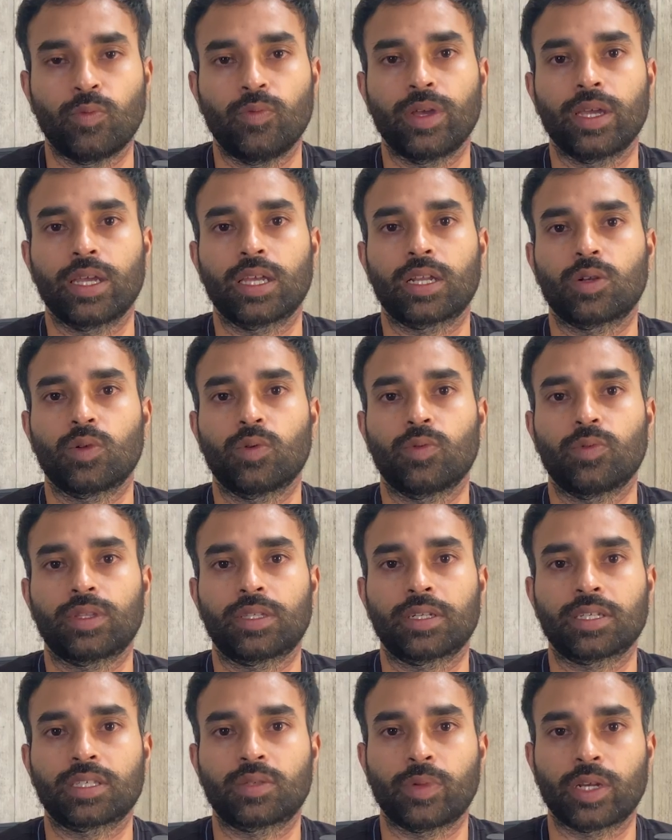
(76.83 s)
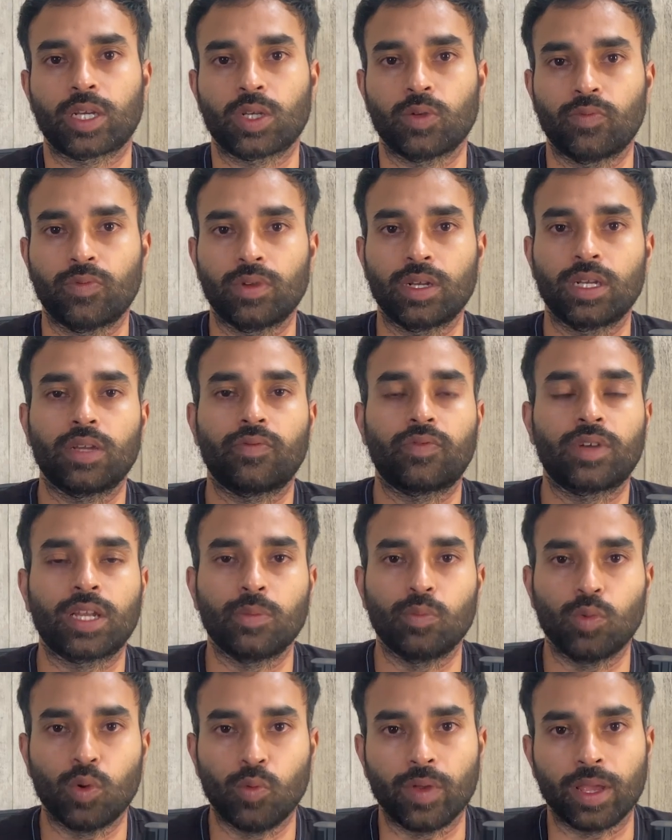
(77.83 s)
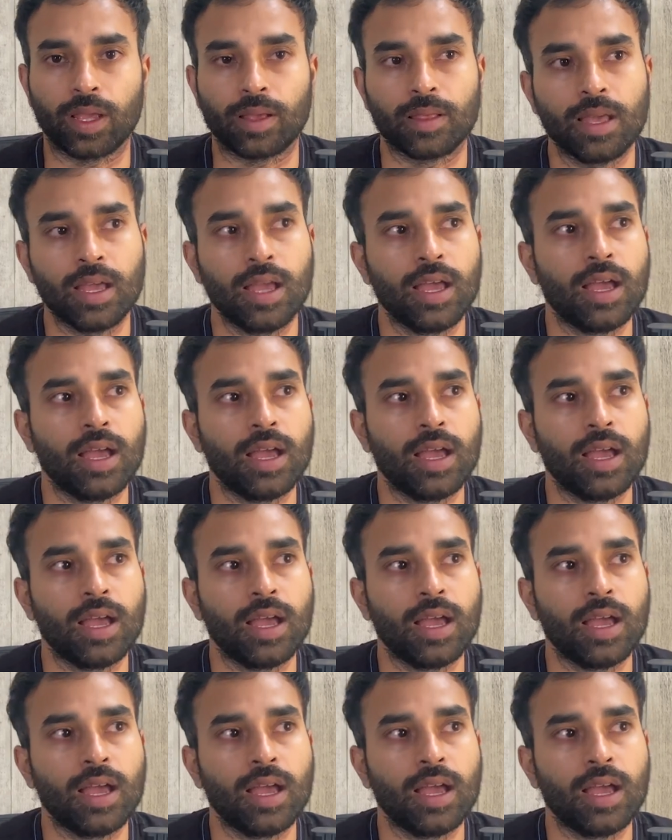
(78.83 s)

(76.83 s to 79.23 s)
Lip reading: where with respect to FINNIFTY moving.